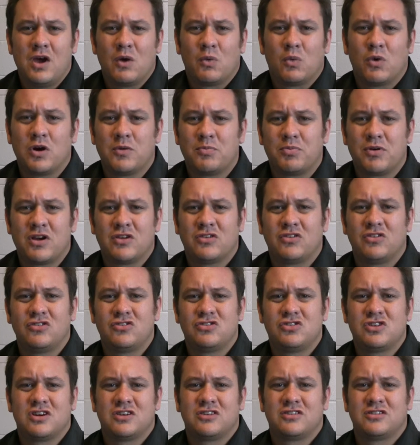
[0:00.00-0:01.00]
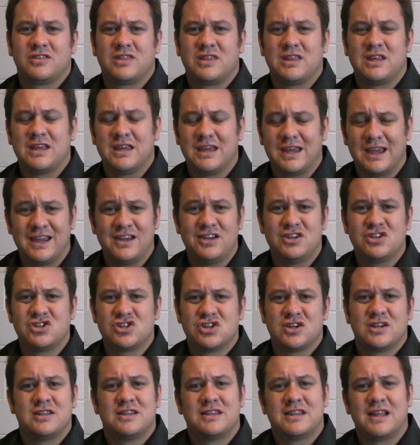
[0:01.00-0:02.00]
WordPress is just the
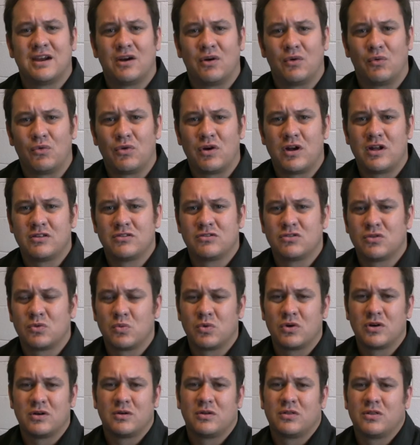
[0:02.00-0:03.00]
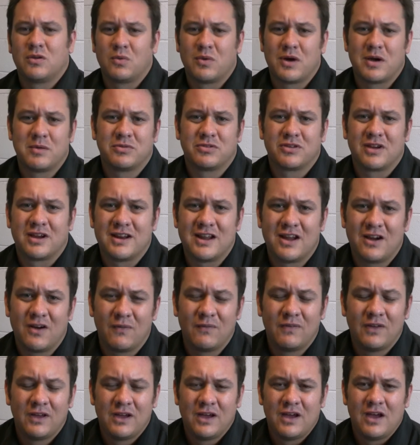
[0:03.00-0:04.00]
engine that runs the website.
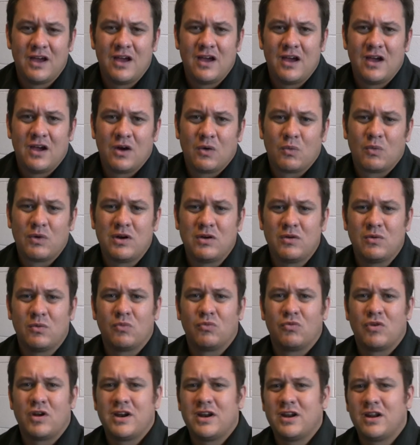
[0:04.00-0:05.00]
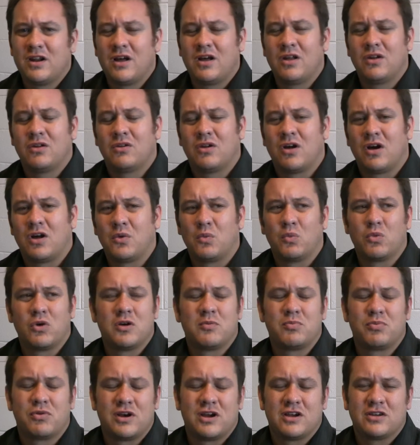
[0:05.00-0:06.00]
Now, we run it on
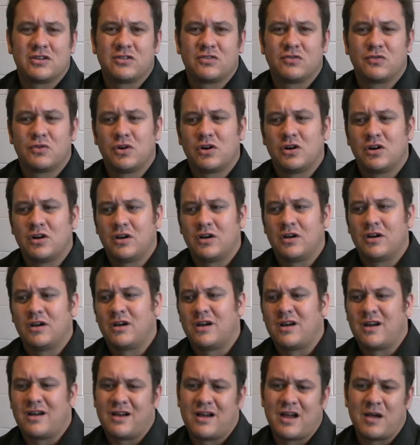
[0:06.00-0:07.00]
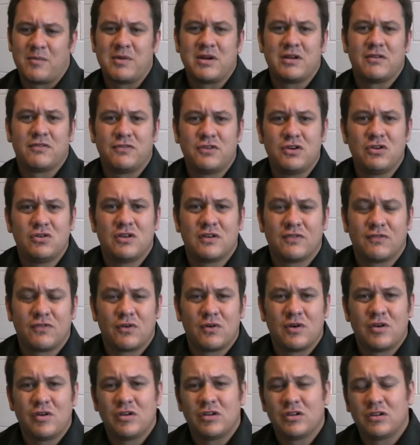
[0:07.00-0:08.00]
WordPress for, a few
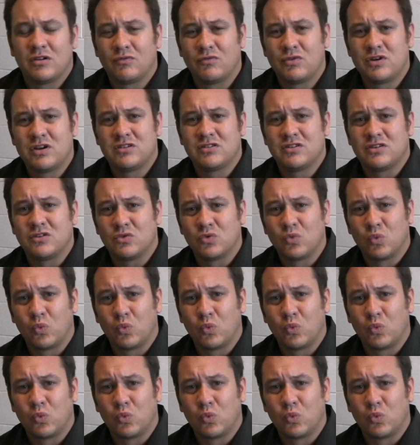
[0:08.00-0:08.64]
different reasons.